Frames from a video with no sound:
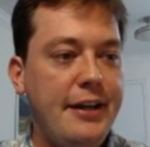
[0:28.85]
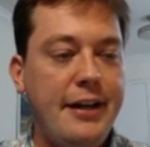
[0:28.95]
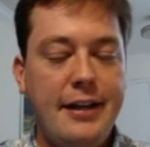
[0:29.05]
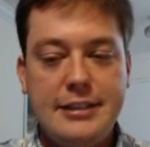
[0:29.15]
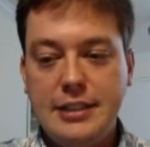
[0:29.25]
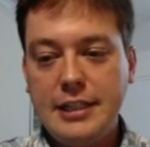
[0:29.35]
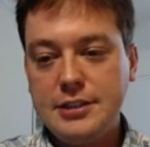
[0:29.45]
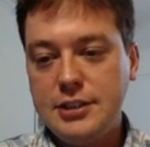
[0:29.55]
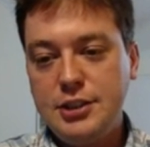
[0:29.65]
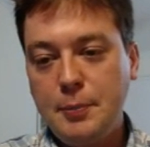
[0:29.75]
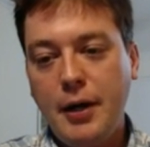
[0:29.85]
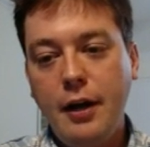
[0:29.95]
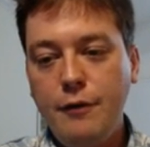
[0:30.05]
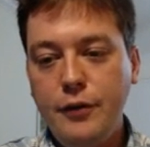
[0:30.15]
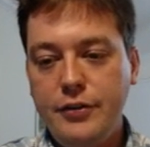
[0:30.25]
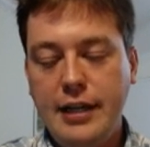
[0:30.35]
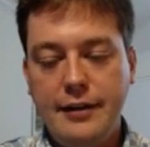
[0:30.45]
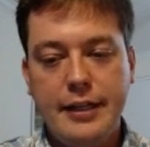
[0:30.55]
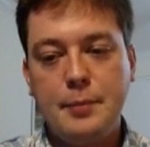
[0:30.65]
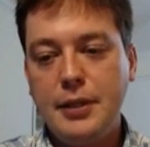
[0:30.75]
It's actually super helpful to get
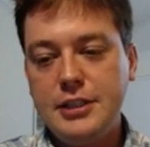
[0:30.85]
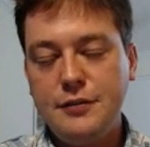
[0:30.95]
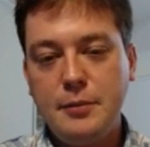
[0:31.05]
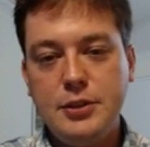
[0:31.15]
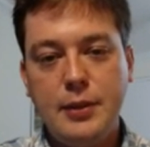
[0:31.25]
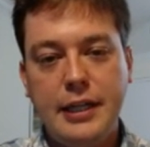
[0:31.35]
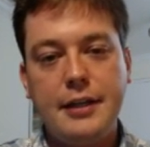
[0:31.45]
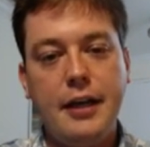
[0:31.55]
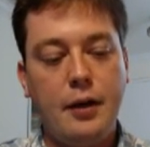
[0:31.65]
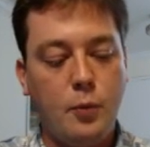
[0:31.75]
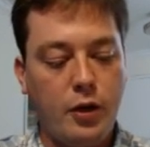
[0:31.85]
like a bunch of them so I can kind of